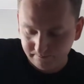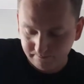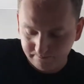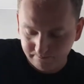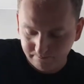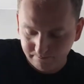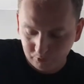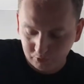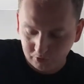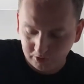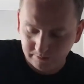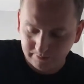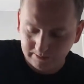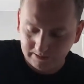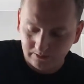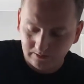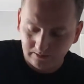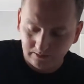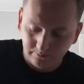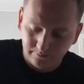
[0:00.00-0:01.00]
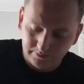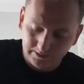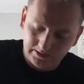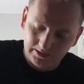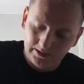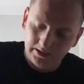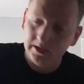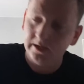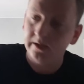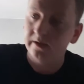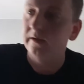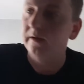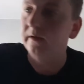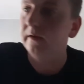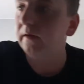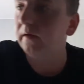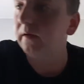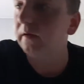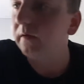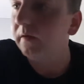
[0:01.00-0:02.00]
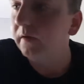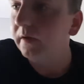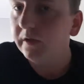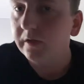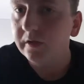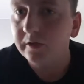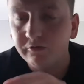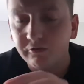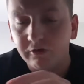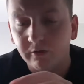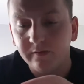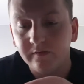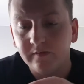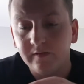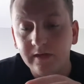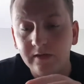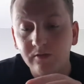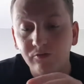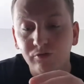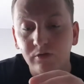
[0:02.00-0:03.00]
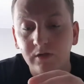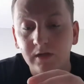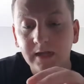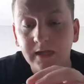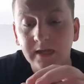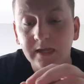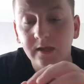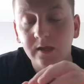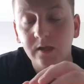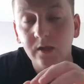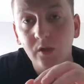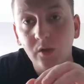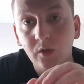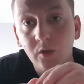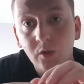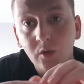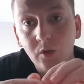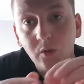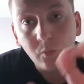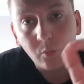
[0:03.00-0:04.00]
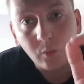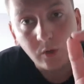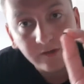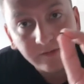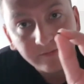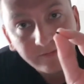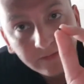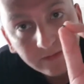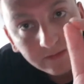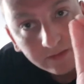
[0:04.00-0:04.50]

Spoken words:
mucking about a little bit here. So it's literally one of